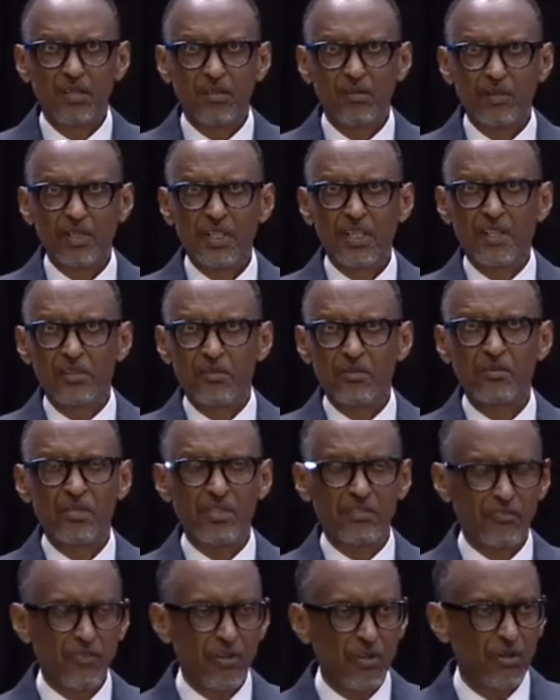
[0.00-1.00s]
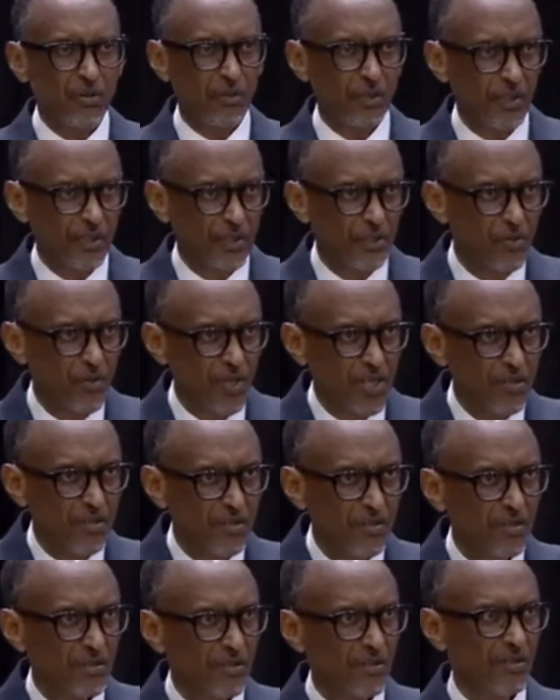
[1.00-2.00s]
we can do the following.
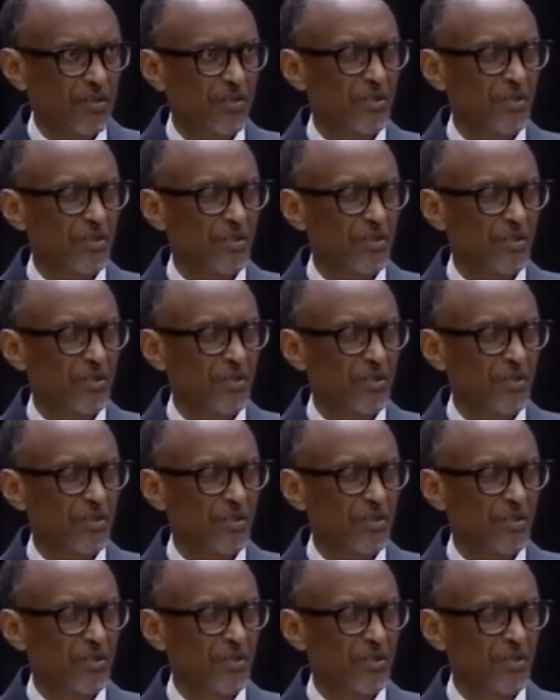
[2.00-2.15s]
One,